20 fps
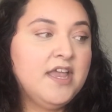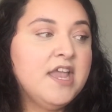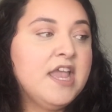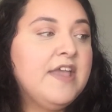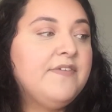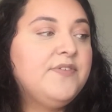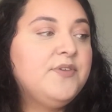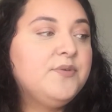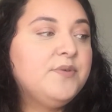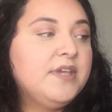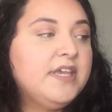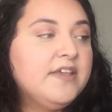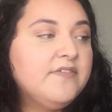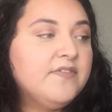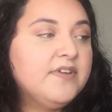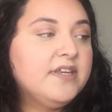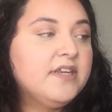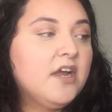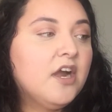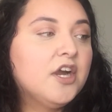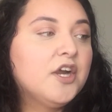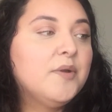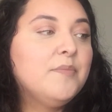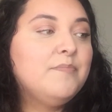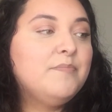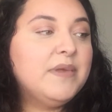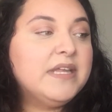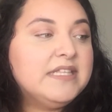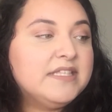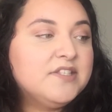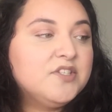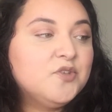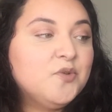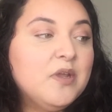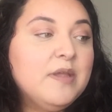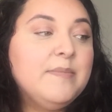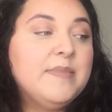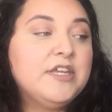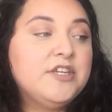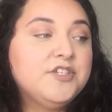If you even are a bit
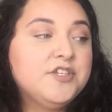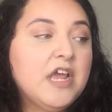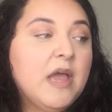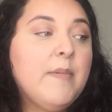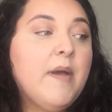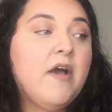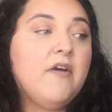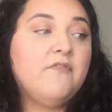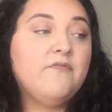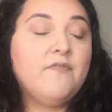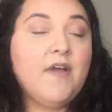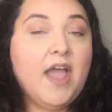squeamish about